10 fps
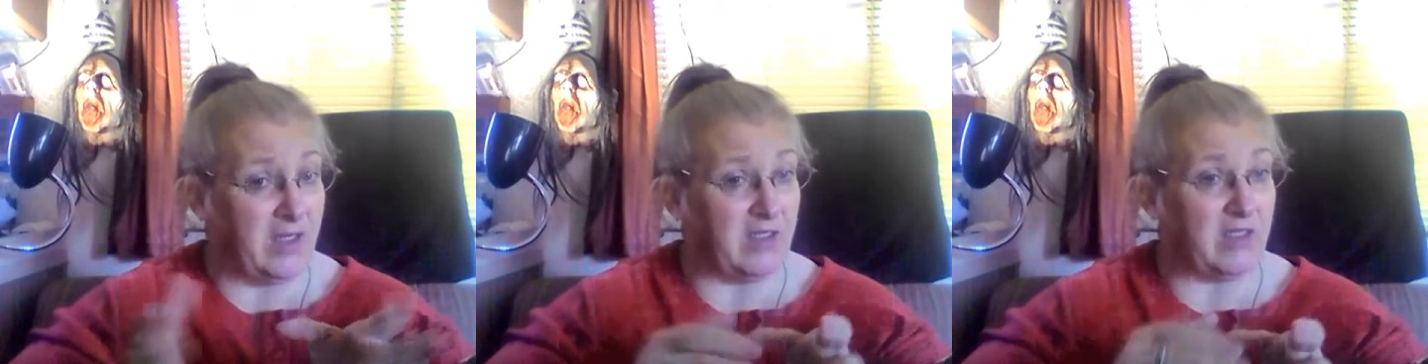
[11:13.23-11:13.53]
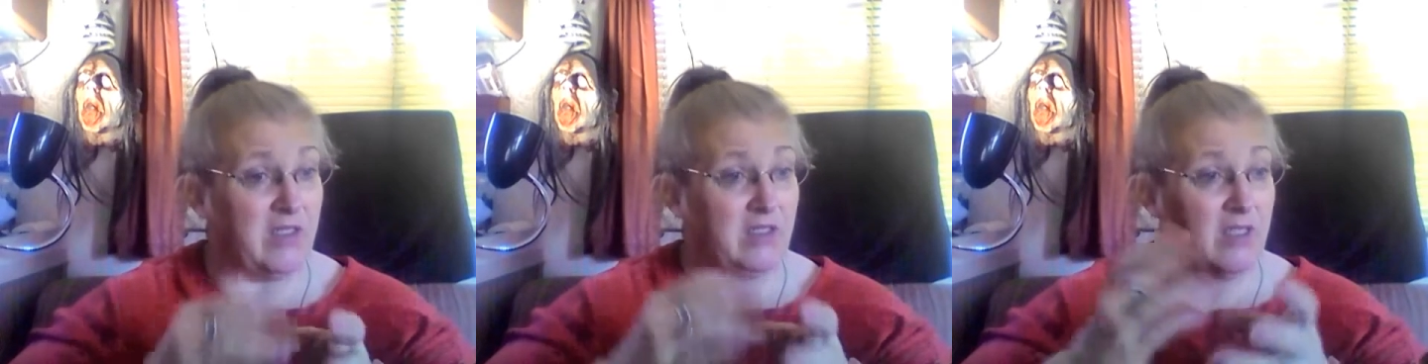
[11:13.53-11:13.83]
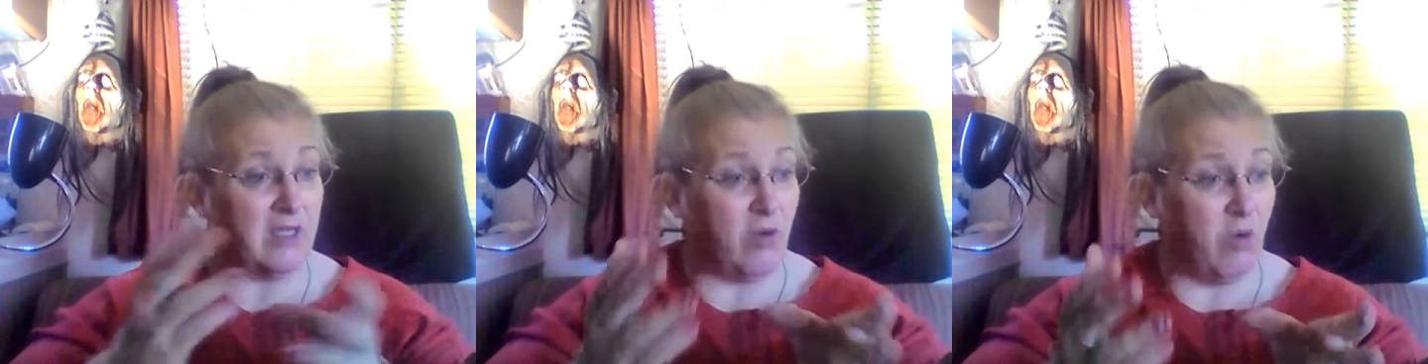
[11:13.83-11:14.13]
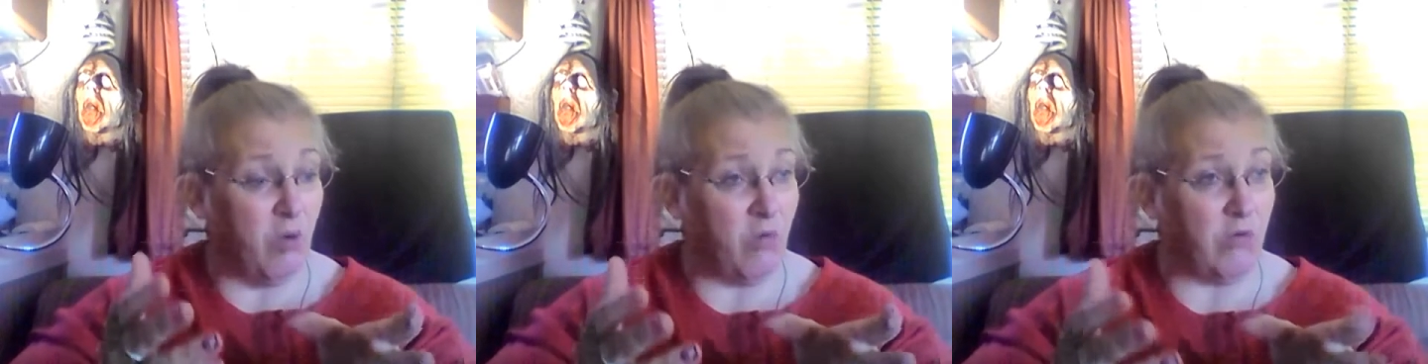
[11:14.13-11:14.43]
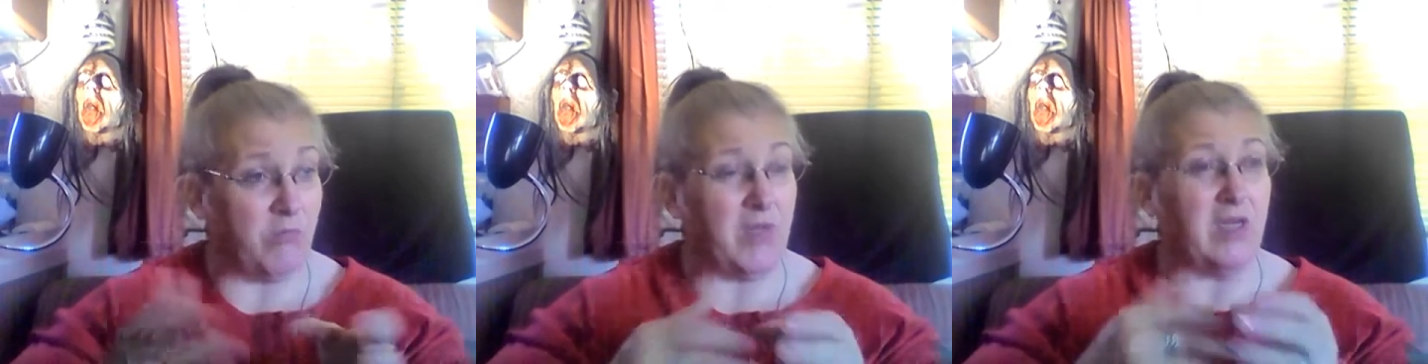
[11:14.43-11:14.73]
It does get
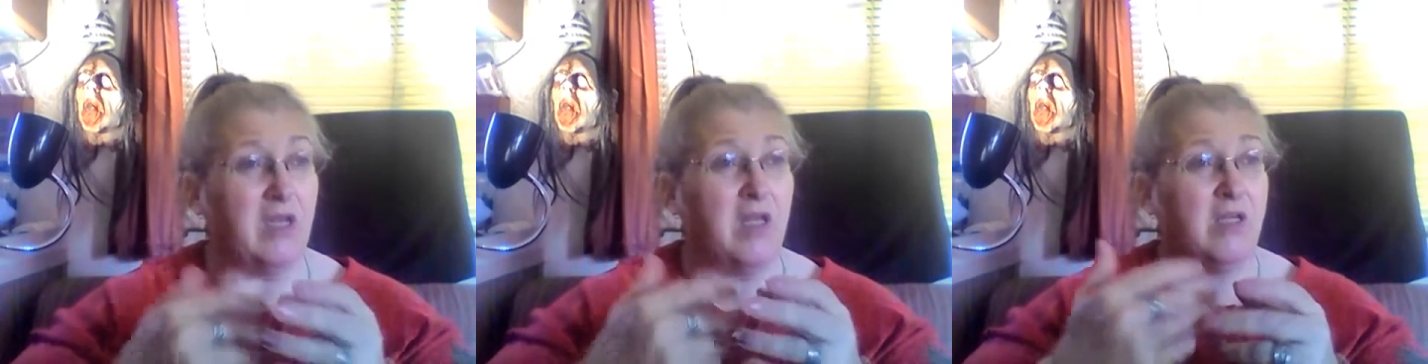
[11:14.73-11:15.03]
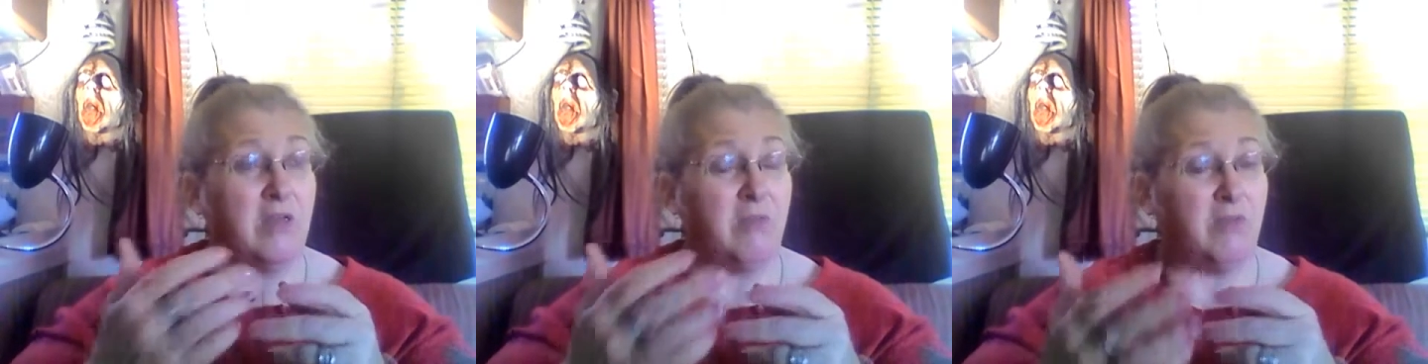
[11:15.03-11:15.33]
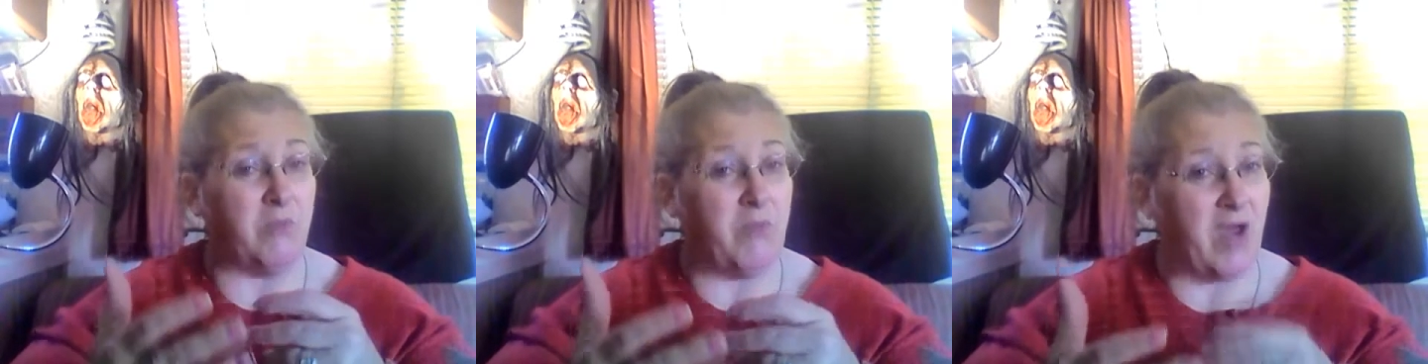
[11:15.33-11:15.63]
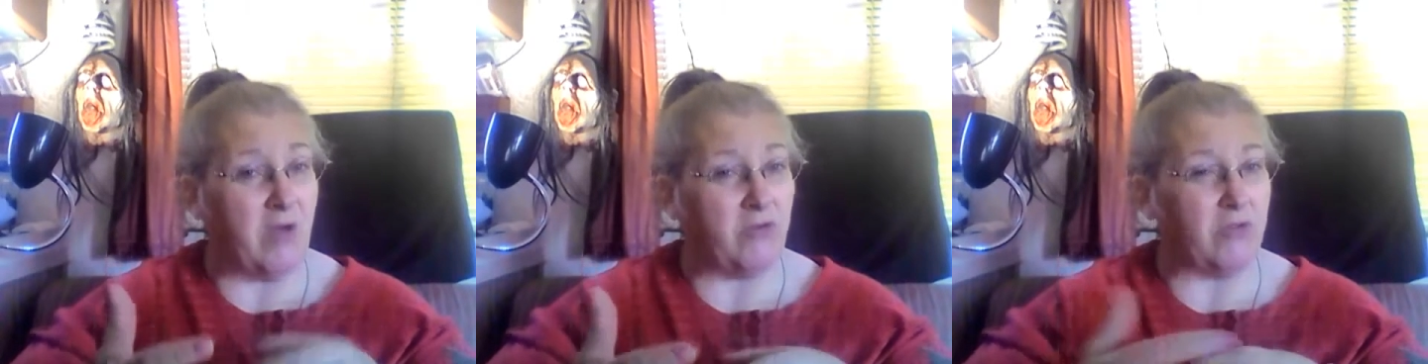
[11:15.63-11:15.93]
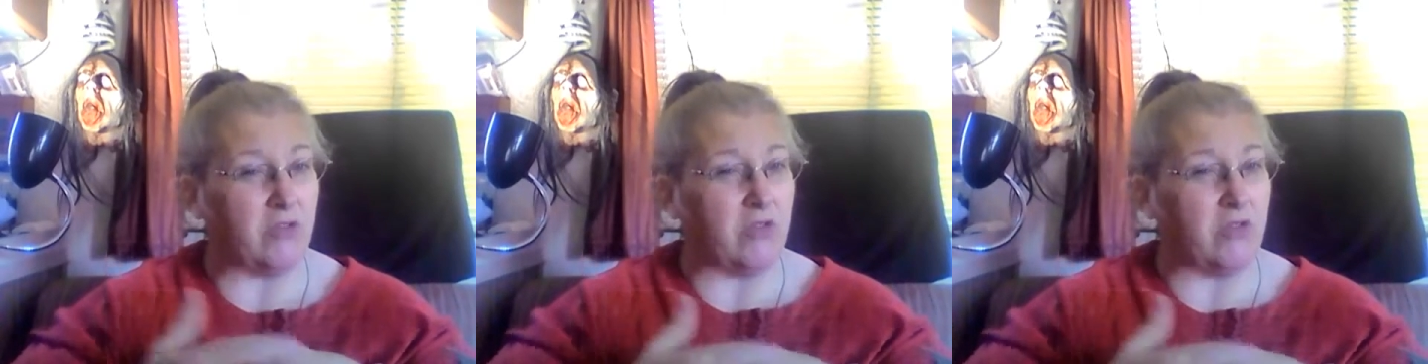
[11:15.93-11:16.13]
old. I mean, some of the powders and